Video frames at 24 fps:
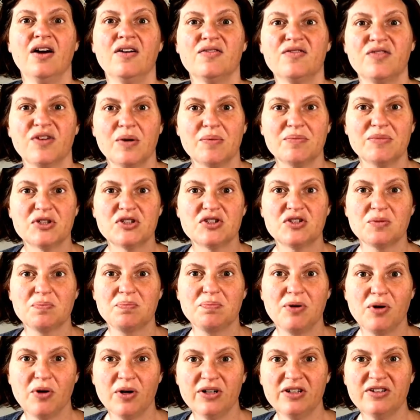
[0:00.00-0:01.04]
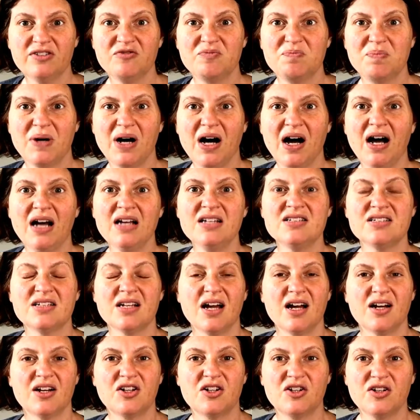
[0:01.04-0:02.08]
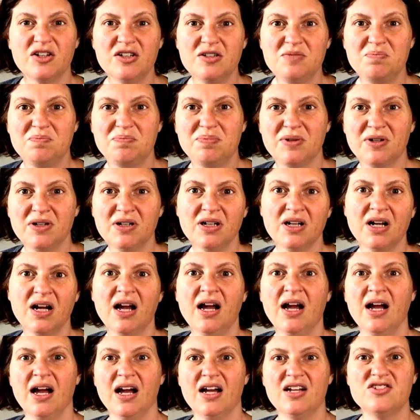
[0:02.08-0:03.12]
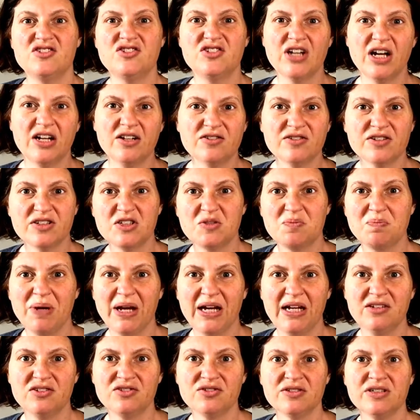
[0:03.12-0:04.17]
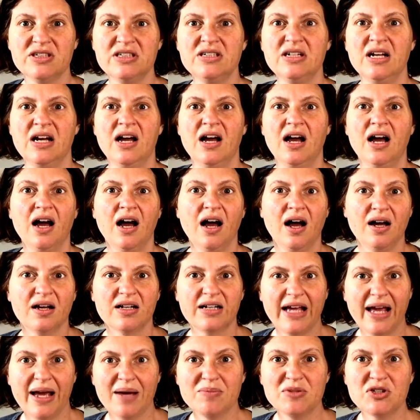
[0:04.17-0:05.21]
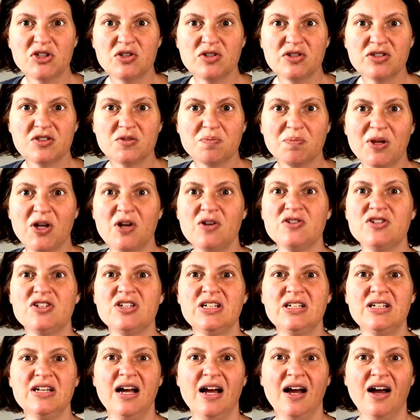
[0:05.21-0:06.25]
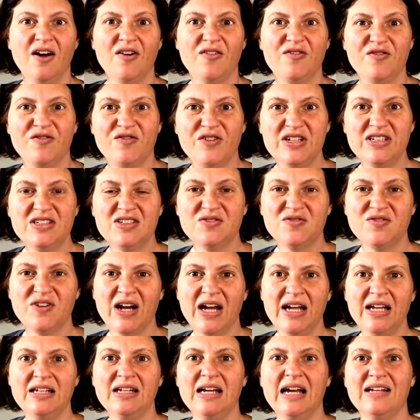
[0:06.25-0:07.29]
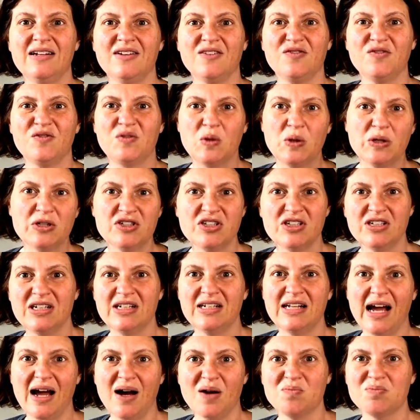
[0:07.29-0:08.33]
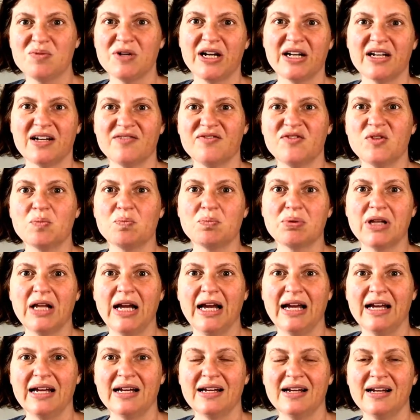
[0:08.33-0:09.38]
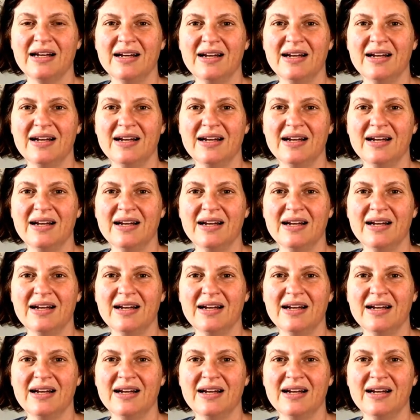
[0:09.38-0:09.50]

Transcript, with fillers: From a supportive boss, a good book, a generous patron, a chemical explosion, a fist fight, and a fortunate outbreak of the plague.